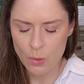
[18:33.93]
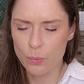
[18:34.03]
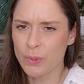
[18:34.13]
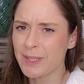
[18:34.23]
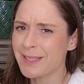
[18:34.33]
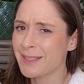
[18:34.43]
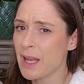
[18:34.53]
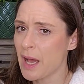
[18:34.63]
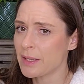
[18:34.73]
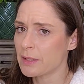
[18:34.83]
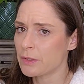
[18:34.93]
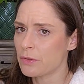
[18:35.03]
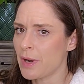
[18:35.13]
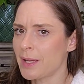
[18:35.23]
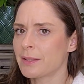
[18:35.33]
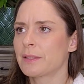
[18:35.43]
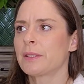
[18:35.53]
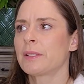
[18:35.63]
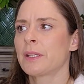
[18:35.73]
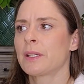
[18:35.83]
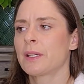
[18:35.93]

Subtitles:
What is not addressed